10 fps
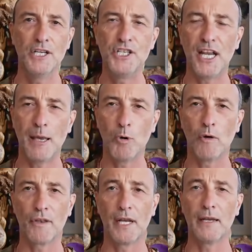
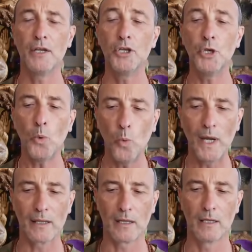GMO free, you
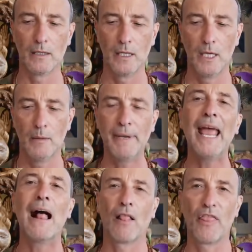will be
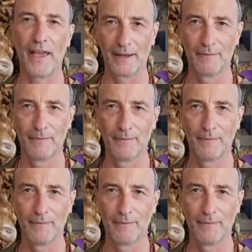healthy.